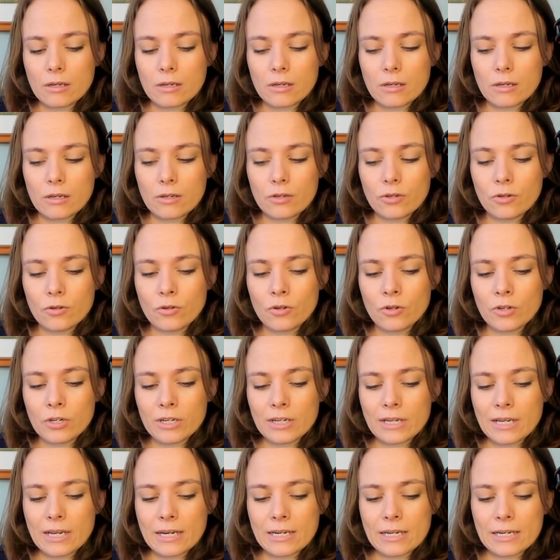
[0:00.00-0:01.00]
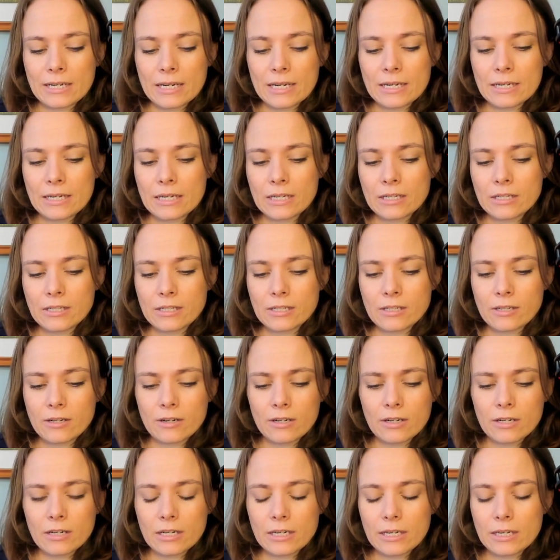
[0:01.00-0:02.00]
you couldn't get it, and then
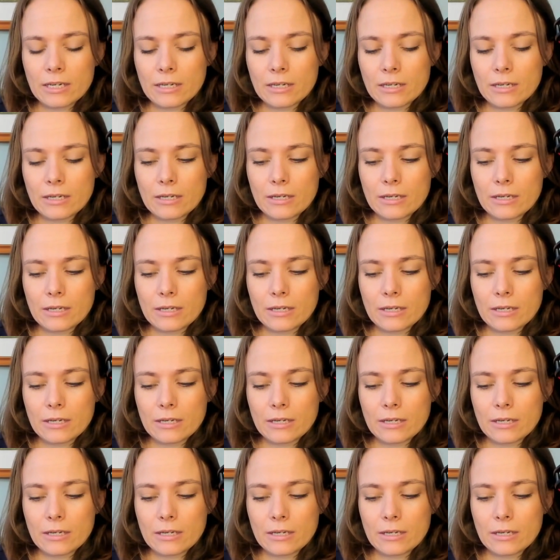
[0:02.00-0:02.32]
suddenly,